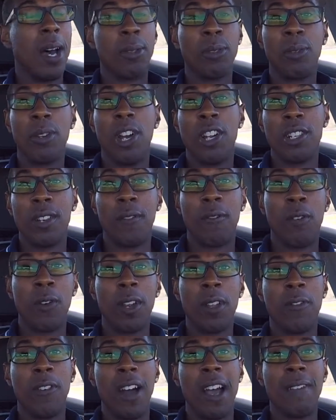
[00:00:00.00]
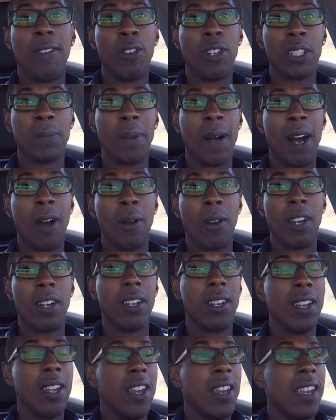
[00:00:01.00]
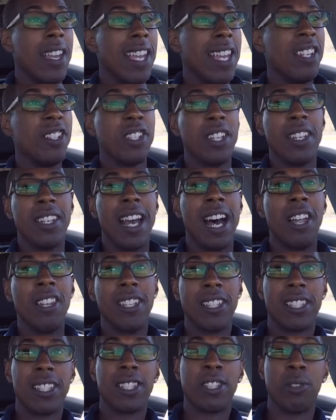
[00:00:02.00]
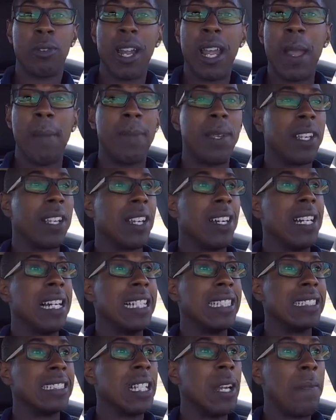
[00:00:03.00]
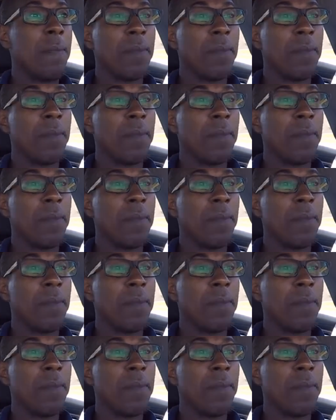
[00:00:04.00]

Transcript: 345 horsepower engine. Now this is great because